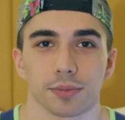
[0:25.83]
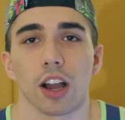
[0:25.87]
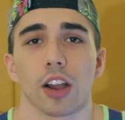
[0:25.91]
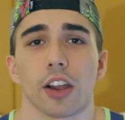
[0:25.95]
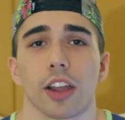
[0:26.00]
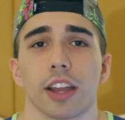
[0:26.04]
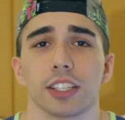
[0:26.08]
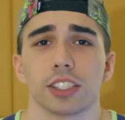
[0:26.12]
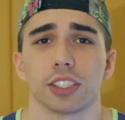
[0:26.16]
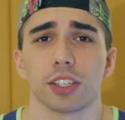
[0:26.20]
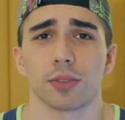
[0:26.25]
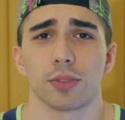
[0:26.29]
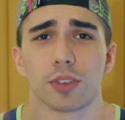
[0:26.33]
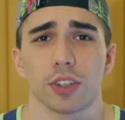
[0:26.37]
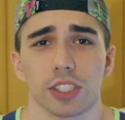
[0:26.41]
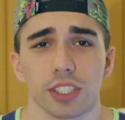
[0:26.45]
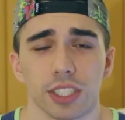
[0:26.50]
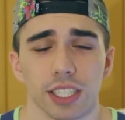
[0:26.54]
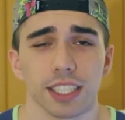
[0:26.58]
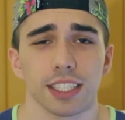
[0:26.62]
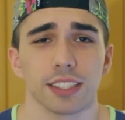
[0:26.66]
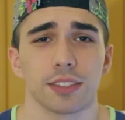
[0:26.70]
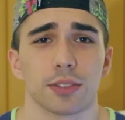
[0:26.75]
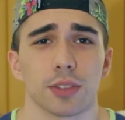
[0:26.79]
Okay, so
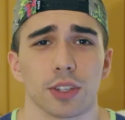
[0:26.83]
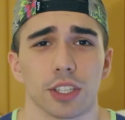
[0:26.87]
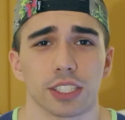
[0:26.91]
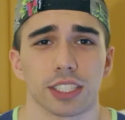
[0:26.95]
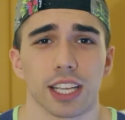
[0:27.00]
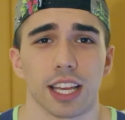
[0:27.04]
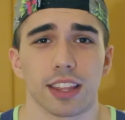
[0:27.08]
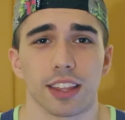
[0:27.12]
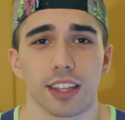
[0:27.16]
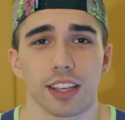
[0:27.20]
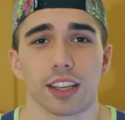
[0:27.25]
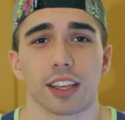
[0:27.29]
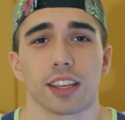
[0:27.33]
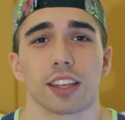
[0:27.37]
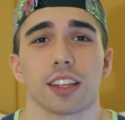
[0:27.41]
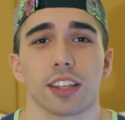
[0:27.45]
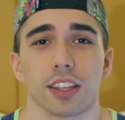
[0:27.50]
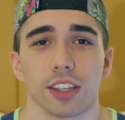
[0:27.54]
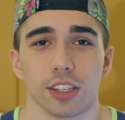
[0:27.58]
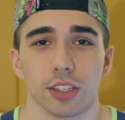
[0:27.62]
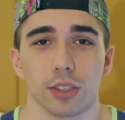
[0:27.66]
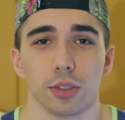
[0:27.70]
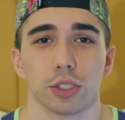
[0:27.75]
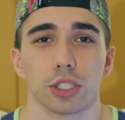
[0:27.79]
first things first, I
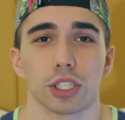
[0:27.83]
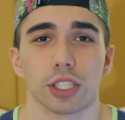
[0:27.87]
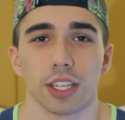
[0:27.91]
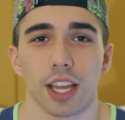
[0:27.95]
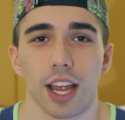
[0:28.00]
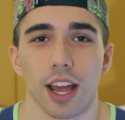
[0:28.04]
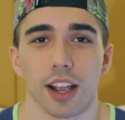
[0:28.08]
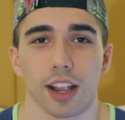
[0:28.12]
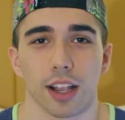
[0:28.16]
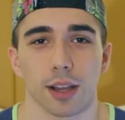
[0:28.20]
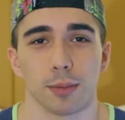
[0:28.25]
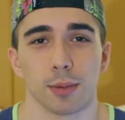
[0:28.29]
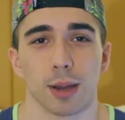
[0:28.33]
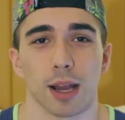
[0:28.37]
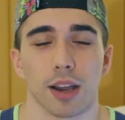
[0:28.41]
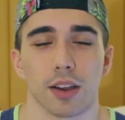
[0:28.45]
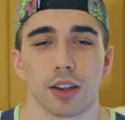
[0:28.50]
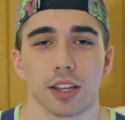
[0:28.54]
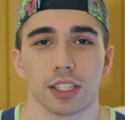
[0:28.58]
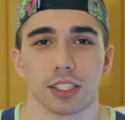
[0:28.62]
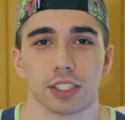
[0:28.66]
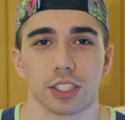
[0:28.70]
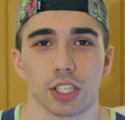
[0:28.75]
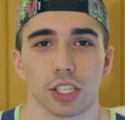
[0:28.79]
think you should not come
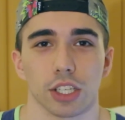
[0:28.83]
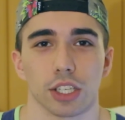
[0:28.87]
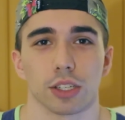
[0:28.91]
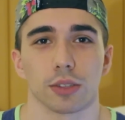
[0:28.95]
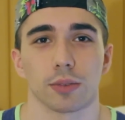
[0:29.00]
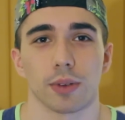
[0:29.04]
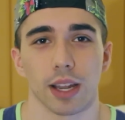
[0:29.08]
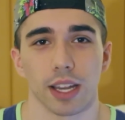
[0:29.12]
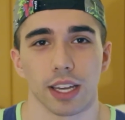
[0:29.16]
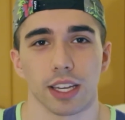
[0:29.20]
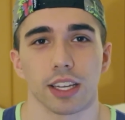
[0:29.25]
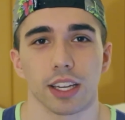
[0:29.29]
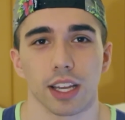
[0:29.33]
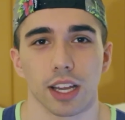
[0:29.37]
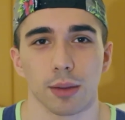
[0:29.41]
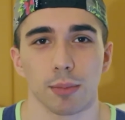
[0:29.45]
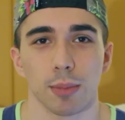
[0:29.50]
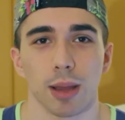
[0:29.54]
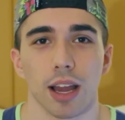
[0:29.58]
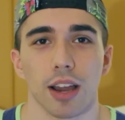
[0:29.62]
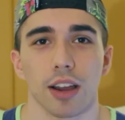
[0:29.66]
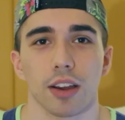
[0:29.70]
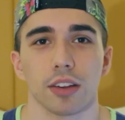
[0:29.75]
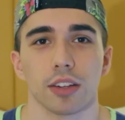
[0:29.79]
out until you're ready to
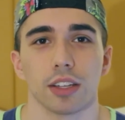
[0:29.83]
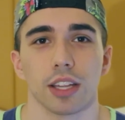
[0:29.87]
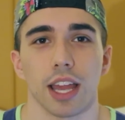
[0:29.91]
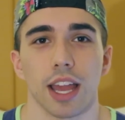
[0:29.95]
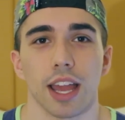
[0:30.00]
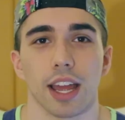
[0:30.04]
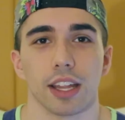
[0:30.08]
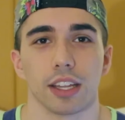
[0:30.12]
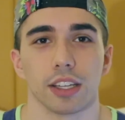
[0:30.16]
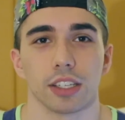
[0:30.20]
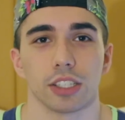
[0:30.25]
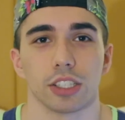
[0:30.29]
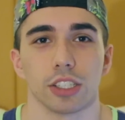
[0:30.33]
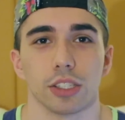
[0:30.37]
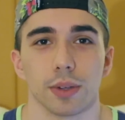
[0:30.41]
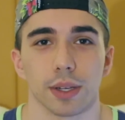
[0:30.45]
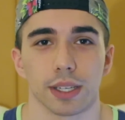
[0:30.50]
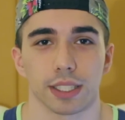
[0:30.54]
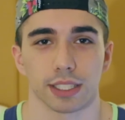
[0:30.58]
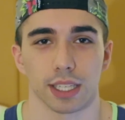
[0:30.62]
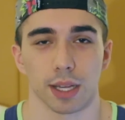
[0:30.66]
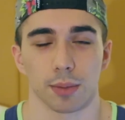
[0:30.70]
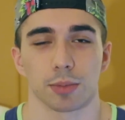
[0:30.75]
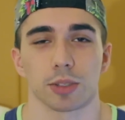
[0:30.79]
come out and you
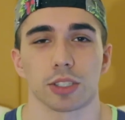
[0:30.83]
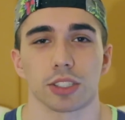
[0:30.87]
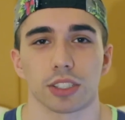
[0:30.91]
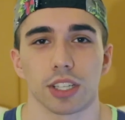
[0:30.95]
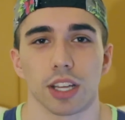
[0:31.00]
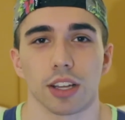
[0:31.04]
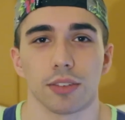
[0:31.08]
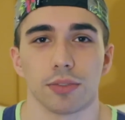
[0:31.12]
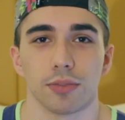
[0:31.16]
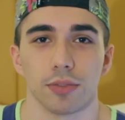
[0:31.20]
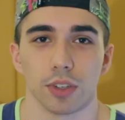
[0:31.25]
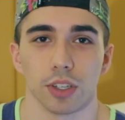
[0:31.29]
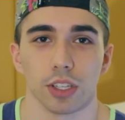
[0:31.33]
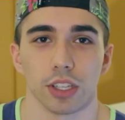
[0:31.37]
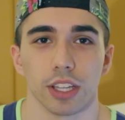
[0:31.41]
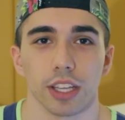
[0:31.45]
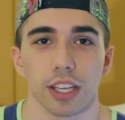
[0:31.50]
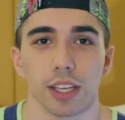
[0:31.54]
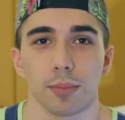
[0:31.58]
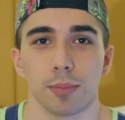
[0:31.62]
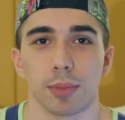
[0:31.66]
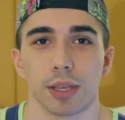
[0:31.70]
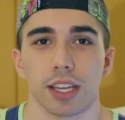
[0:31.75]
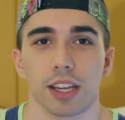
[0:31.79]
accept yourself
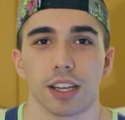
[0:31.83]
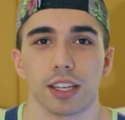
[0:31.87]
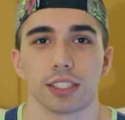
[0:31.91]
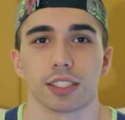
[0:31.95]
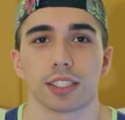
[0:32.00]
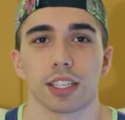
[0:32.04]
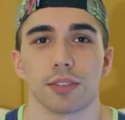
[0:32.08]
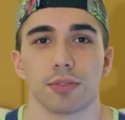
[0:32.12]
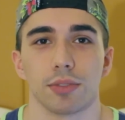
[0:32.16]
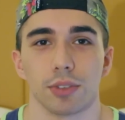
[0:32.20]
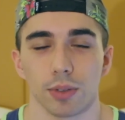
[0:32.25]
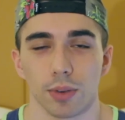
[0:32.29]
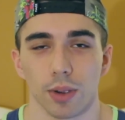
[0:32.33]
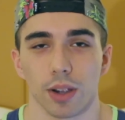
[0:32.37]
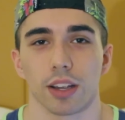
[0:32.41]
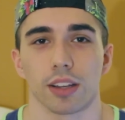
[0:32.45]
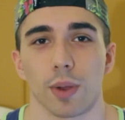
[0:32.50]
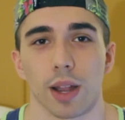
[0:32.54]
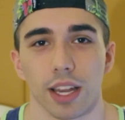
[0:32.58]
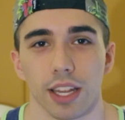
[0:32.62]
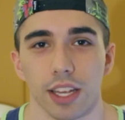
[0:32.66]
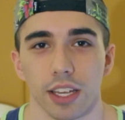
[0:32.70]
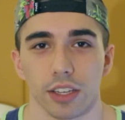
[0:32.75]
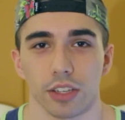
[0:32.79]
fully, because if you
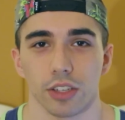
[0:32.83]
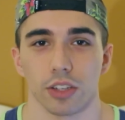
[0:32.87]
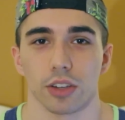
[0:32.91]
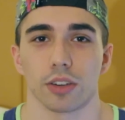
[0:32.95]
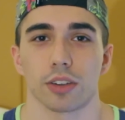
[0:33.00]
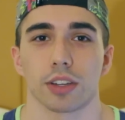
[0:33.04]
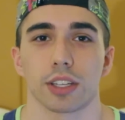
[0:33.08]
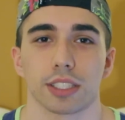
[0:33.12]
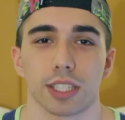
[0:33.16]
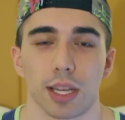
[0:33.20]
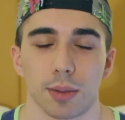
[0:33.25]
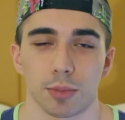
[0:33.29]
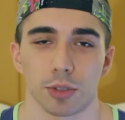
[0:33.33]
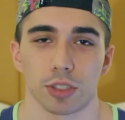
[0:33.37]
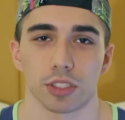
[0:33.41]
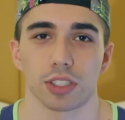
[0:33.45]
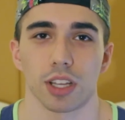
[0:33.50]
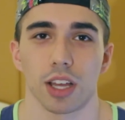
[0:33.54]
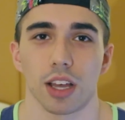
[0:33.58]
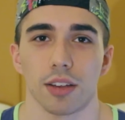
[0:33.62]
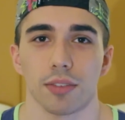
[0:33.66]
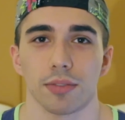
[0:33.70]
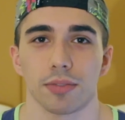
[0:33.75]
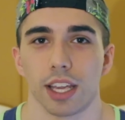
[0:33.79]
aren't ready and you don't accept
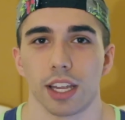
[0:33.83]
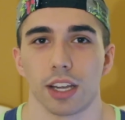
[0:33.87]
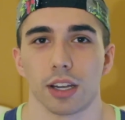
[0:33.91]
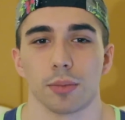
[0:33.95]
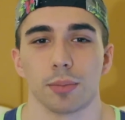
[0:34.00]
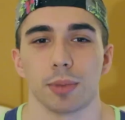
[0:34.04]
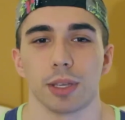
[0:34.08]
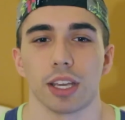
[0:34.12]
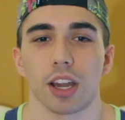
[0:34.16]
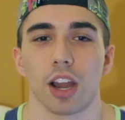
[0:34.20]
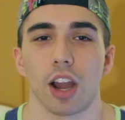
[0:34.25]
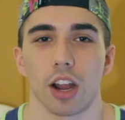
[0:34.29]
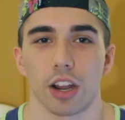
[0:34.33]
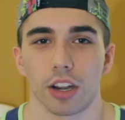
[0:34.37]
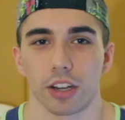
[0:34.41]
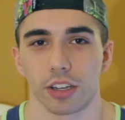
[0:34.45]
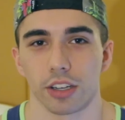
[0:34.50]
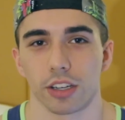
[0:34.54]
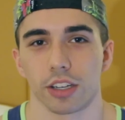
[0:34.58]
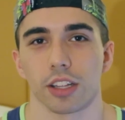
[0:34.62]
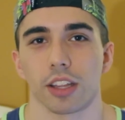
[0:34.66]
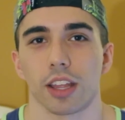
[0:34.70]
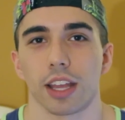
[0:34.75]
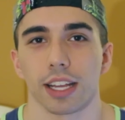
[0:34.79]
yourself, it'll be
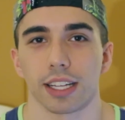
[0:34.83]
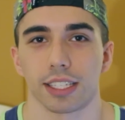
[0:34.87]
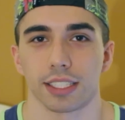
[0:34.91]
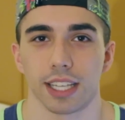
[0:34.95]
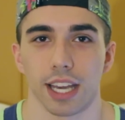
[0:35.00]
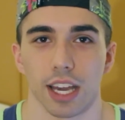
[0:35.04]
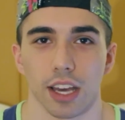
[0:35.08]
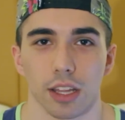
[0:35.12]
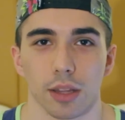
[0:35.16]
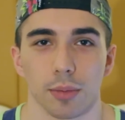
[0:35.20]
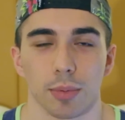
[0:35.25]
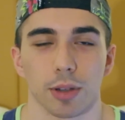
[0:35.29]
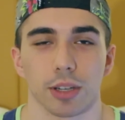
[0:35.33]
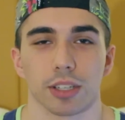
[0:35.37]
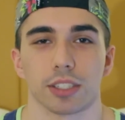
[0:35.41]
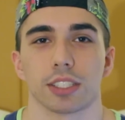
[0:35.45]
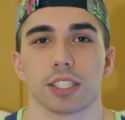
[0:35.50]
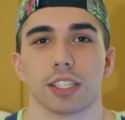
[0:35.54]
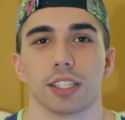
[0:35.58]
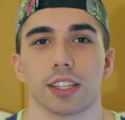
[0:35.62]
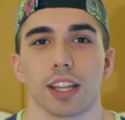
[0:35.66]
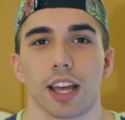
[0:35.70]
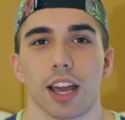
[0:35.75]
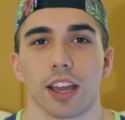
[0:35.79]
harder to like tell the
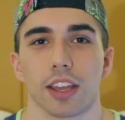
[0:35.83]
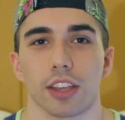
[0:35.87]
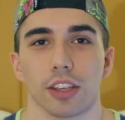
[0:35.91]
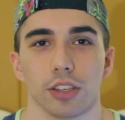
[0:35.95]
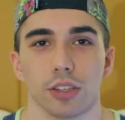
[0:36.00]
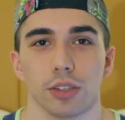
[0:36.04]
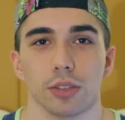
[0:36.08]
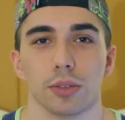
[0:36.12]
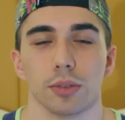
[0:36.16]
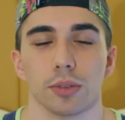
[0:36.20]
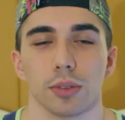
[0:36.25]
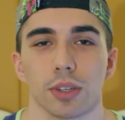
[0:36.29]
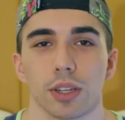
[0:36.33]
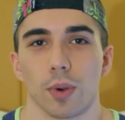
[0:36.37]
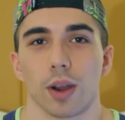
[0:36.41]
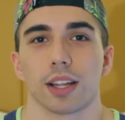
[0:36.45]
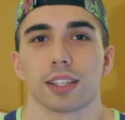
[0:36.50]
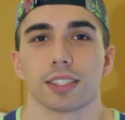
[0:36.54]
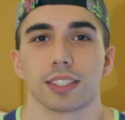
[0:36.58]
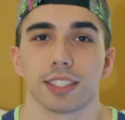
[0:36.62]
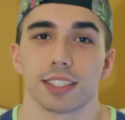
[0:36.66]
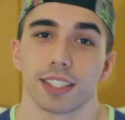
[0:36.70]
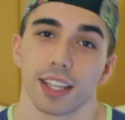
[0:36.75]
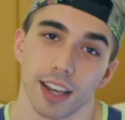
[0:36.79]
person that you
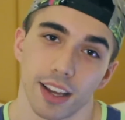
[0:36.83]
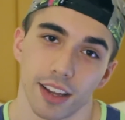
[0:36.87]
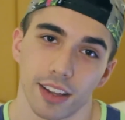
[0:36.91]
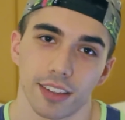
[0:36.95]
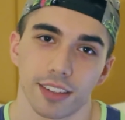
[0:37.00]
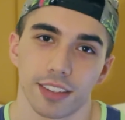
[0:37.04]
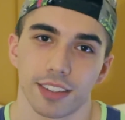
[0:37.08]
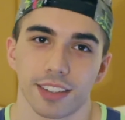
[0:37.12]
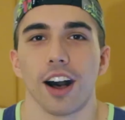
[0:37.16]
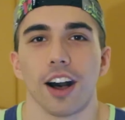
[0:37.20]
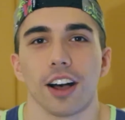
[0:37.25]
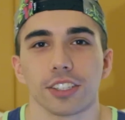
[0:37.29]
want to tell.